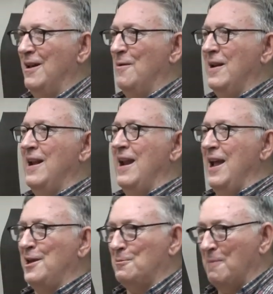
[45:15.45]
What a
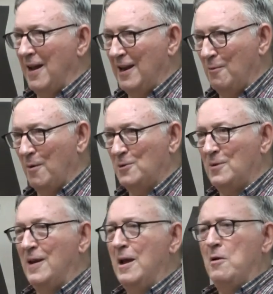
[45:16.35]
nice man he was.
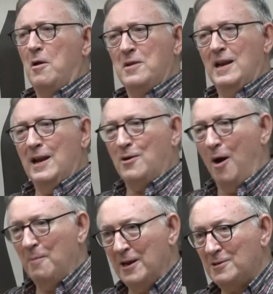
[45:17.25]
Not really a
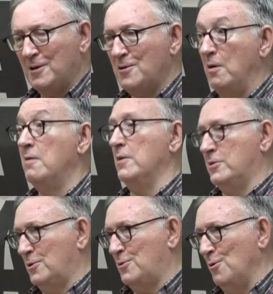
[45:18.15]
communist at all,
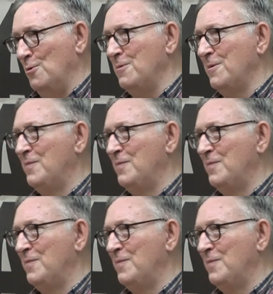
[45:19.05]
which is true.